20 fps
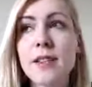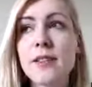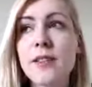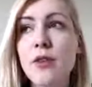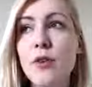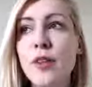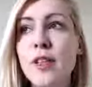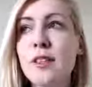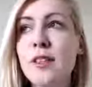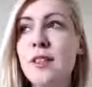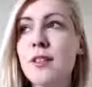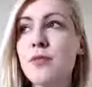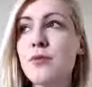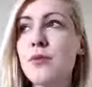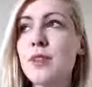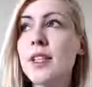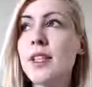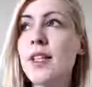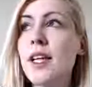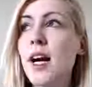So
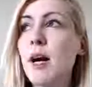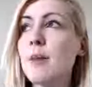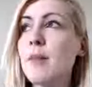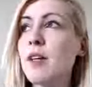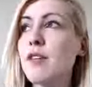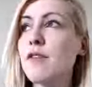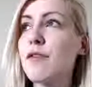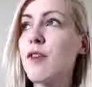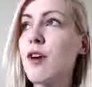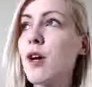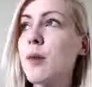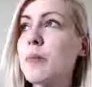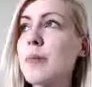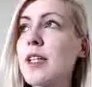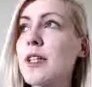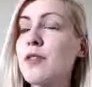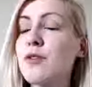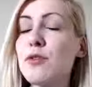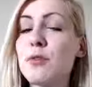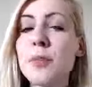it's really coming
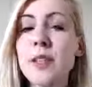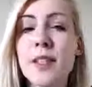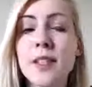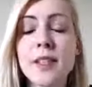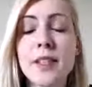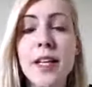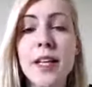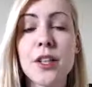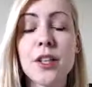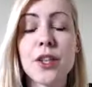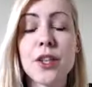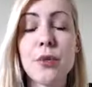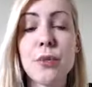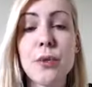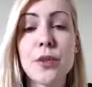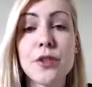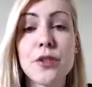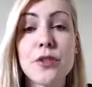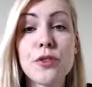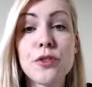from assuming that they actually
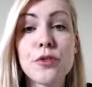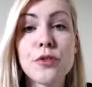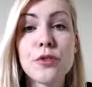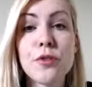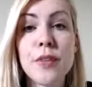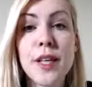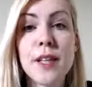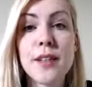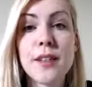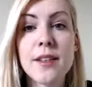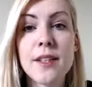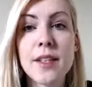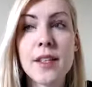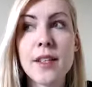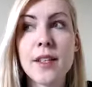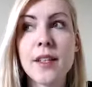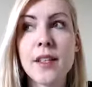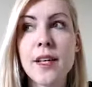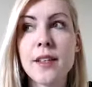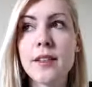want to do the right
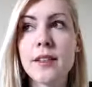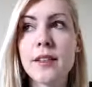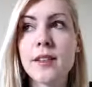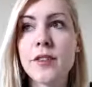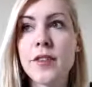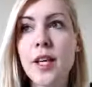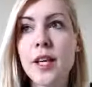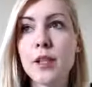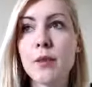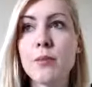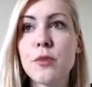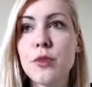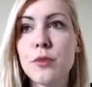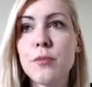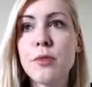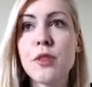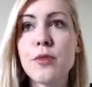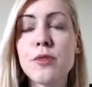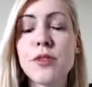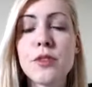thing, and not that they're animal
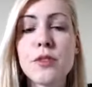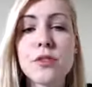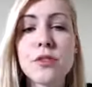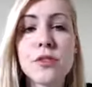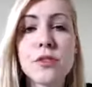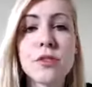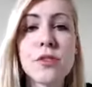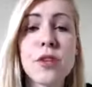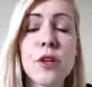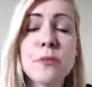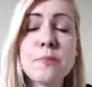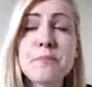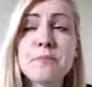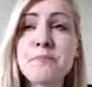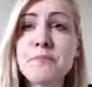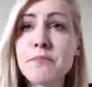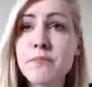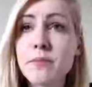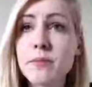abusers or so,